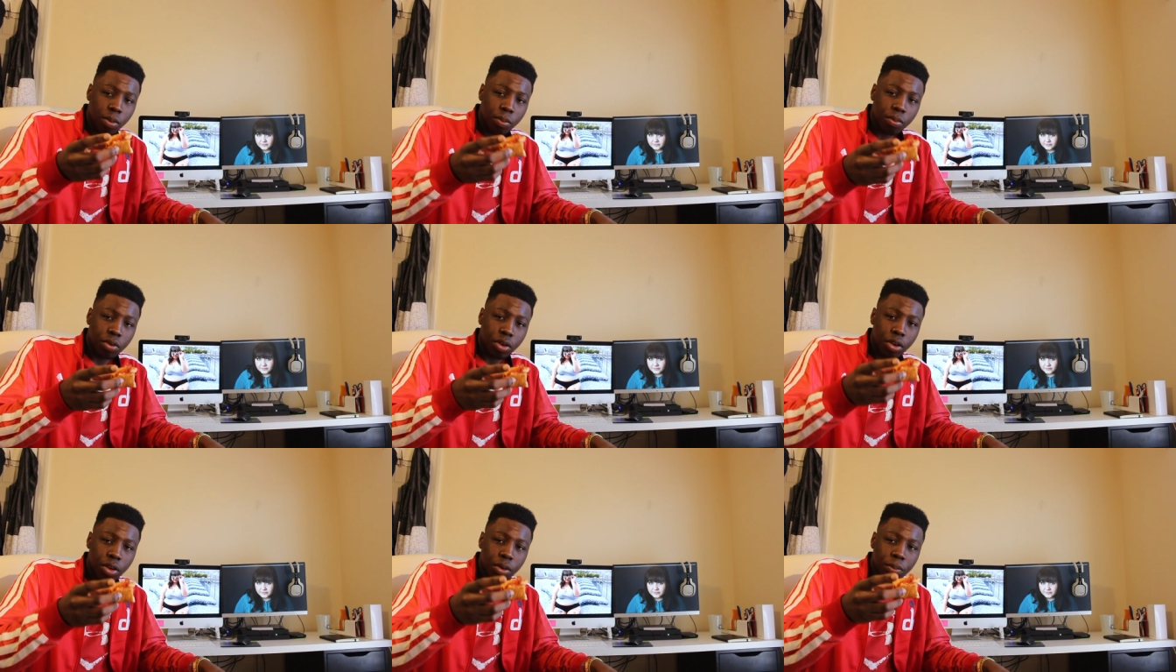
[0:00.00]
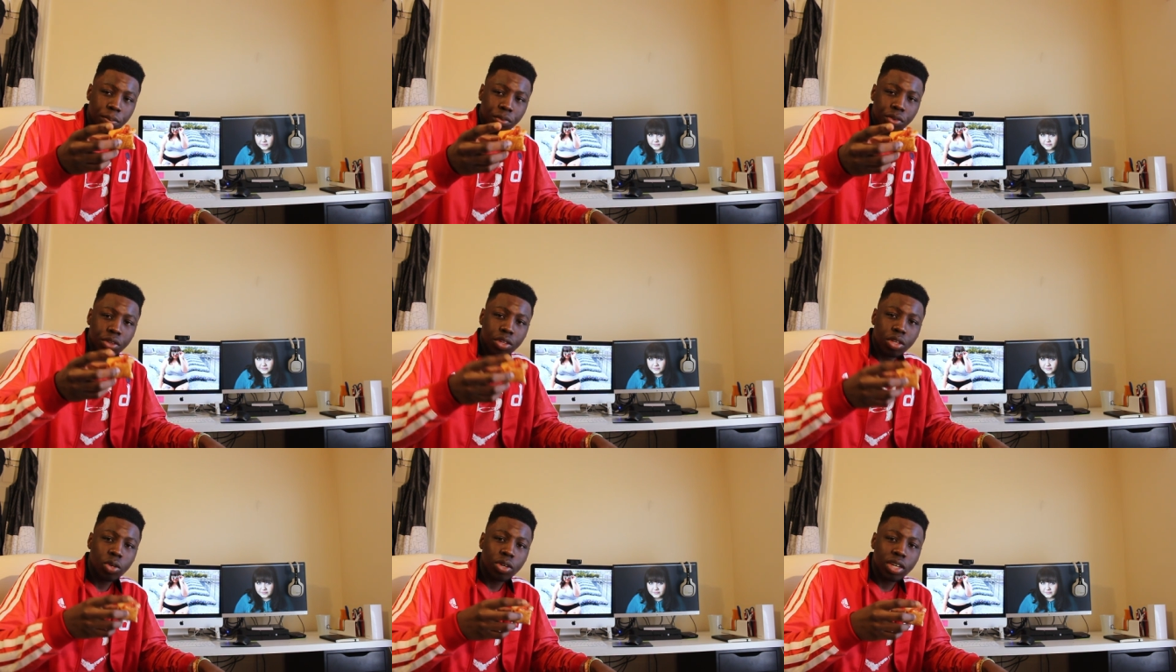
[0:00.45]
But
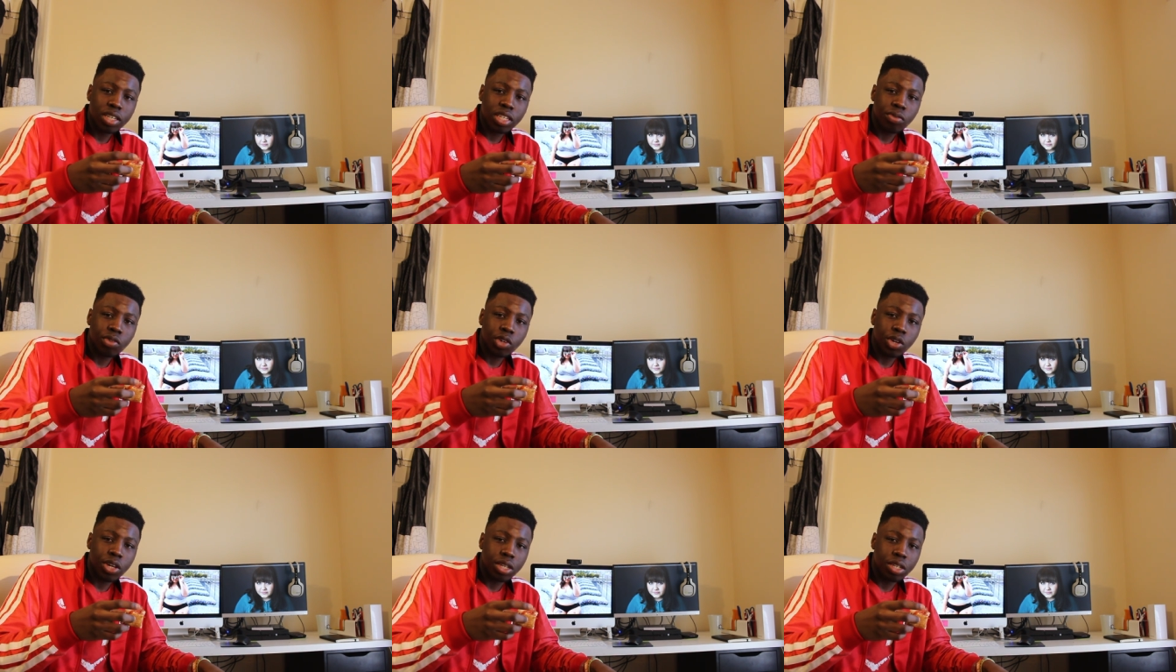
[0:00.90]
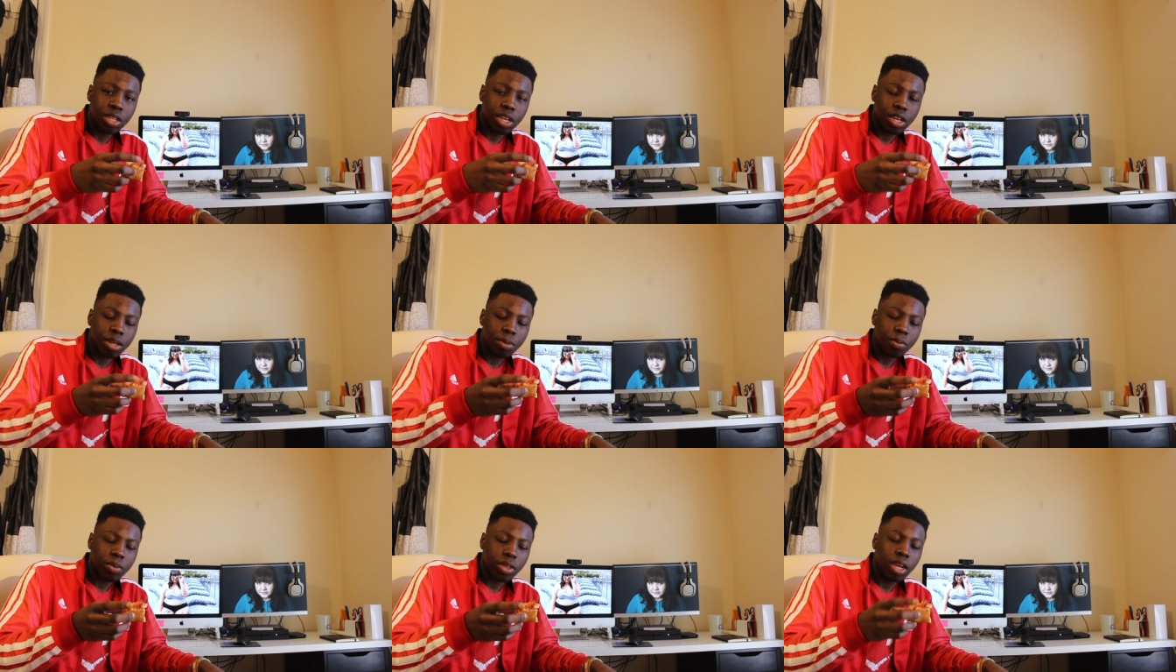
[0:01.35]
you guys have a great
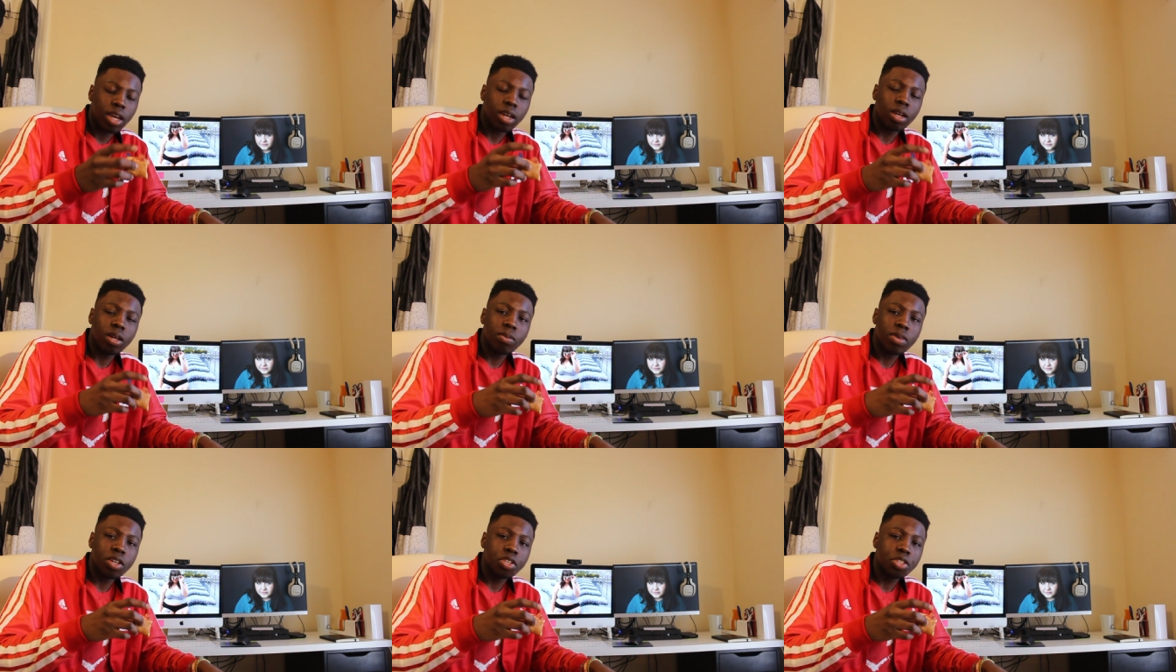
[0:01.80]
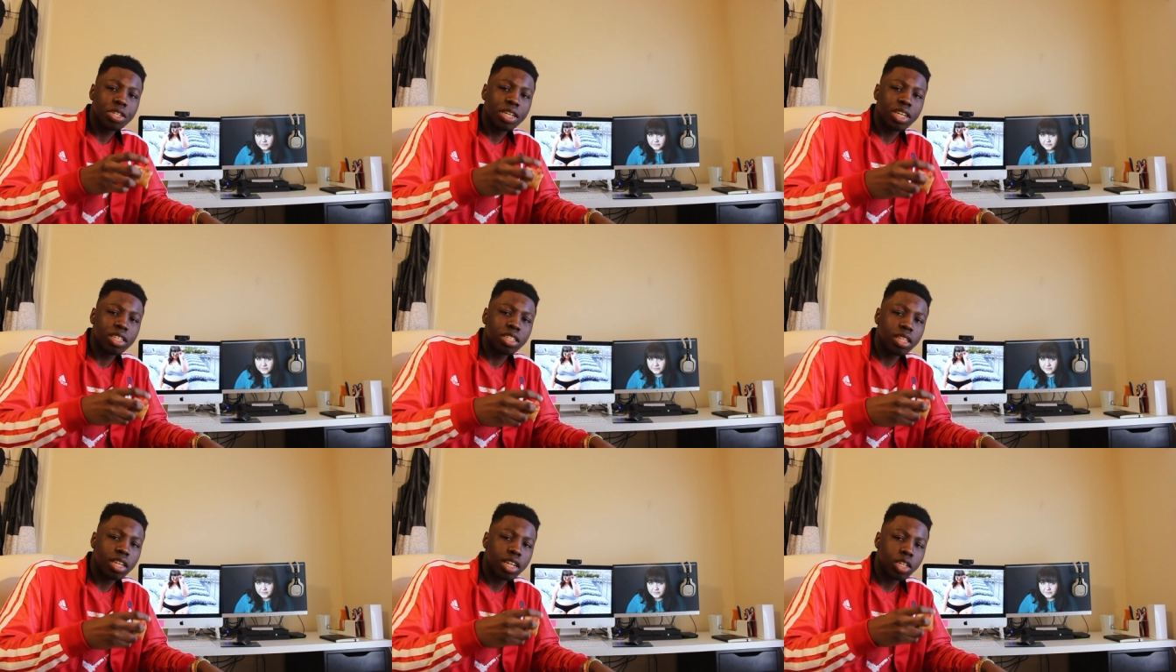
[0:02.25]
day, and I'll see you
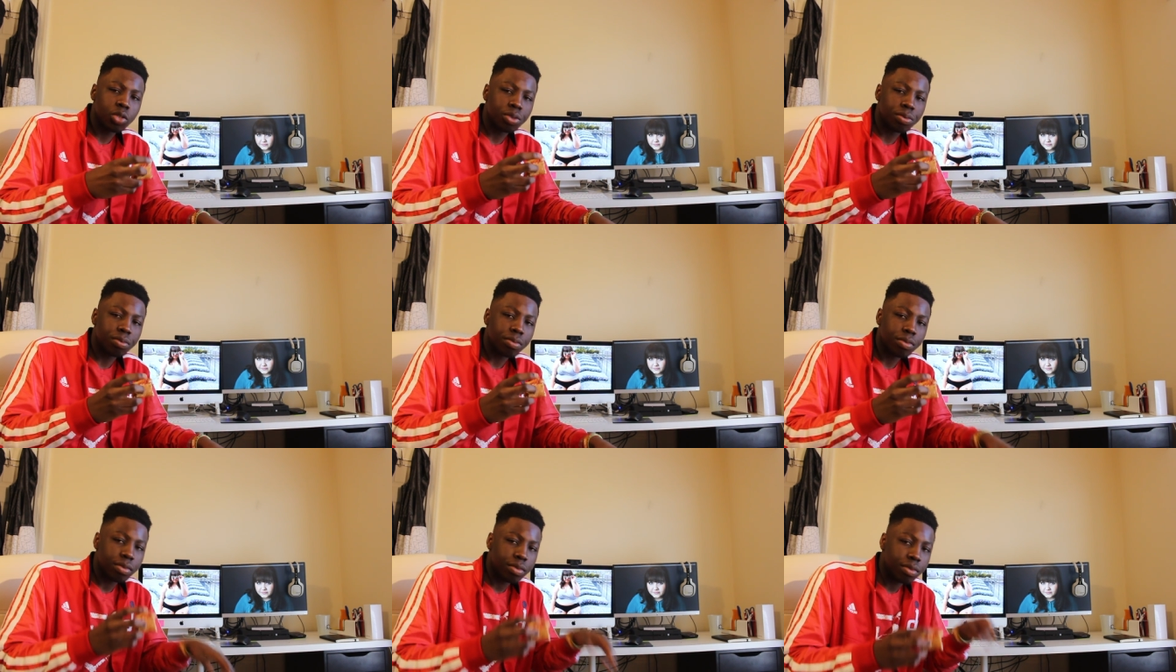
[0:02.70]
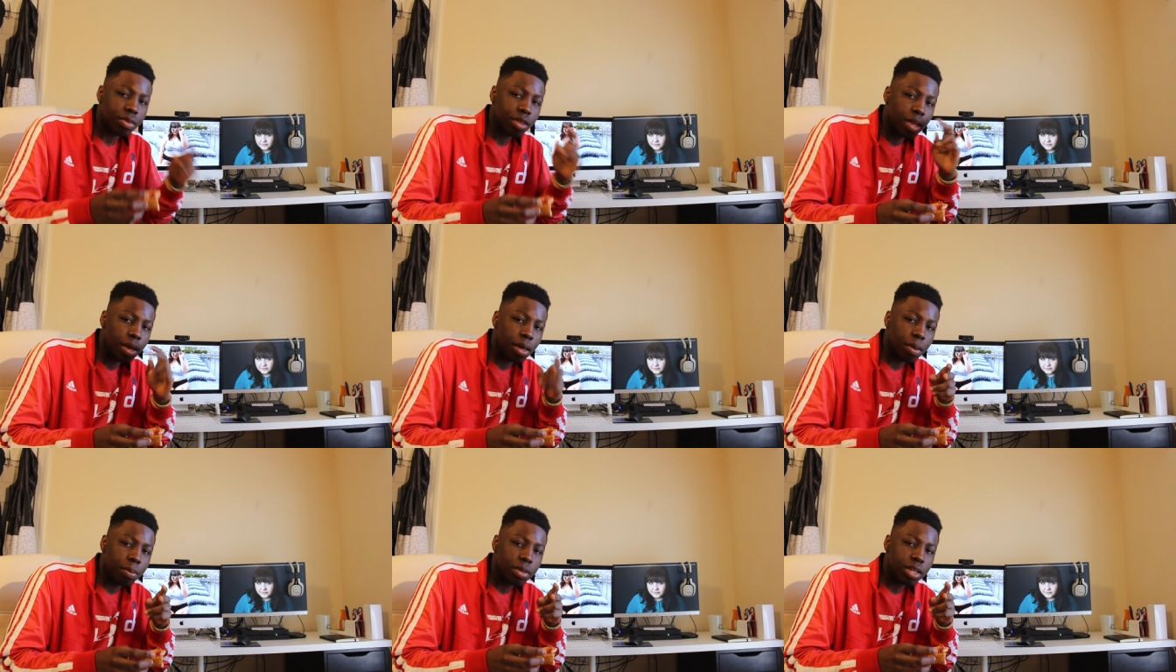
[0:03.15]
guys in the next one.
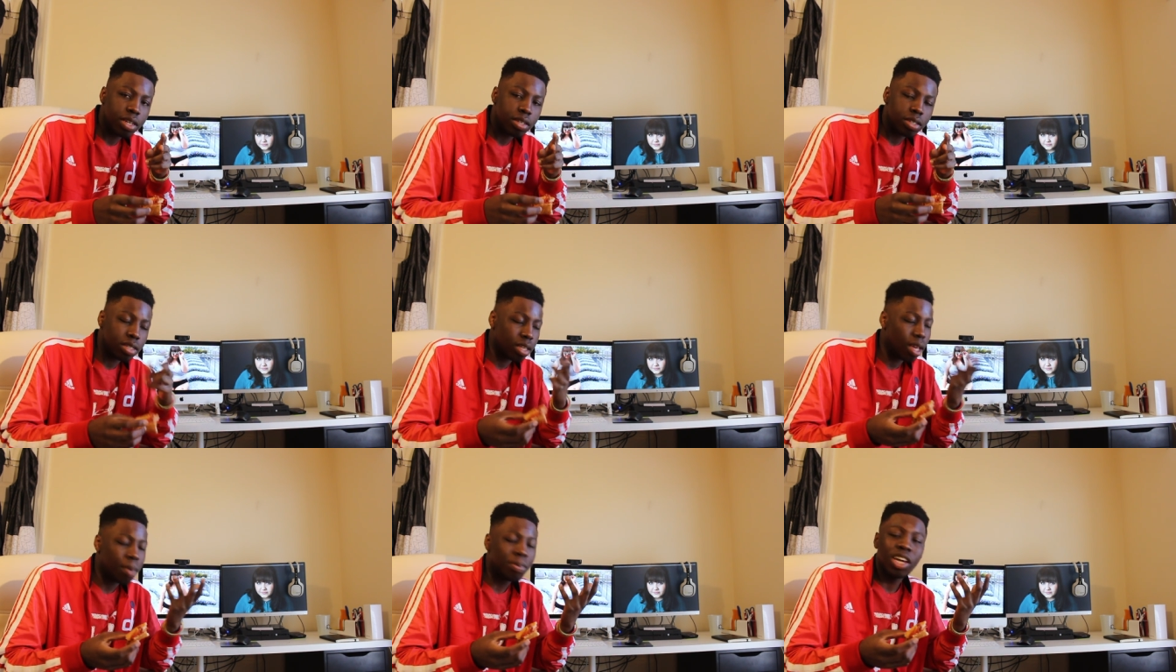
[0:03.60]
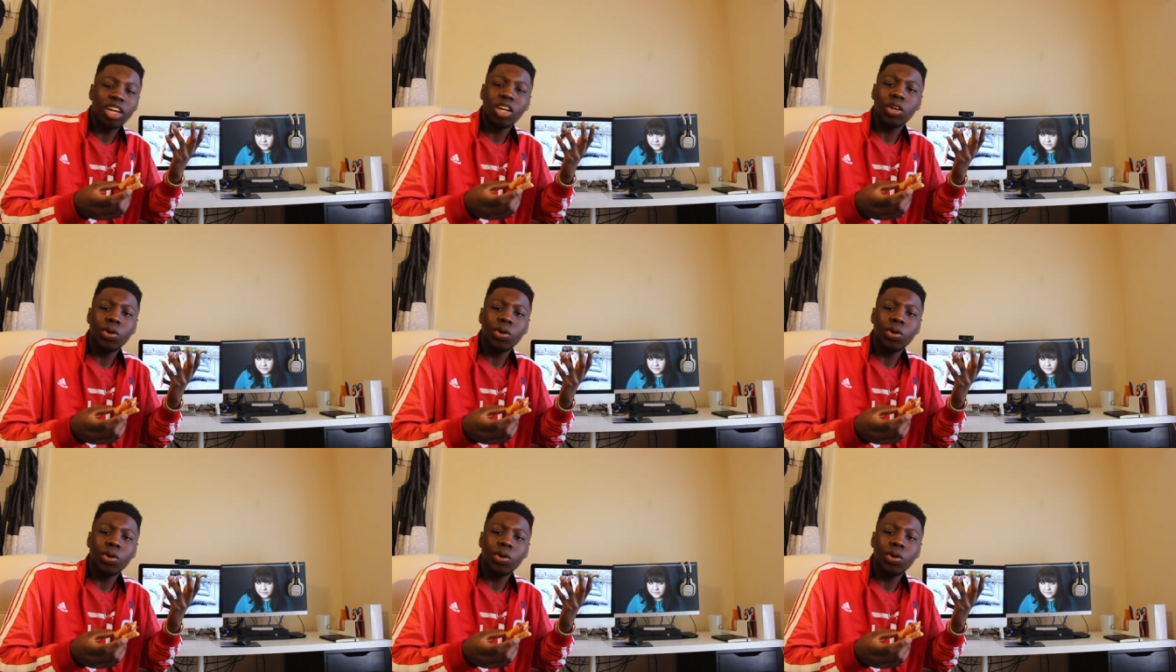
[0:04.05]
Peace. I'm not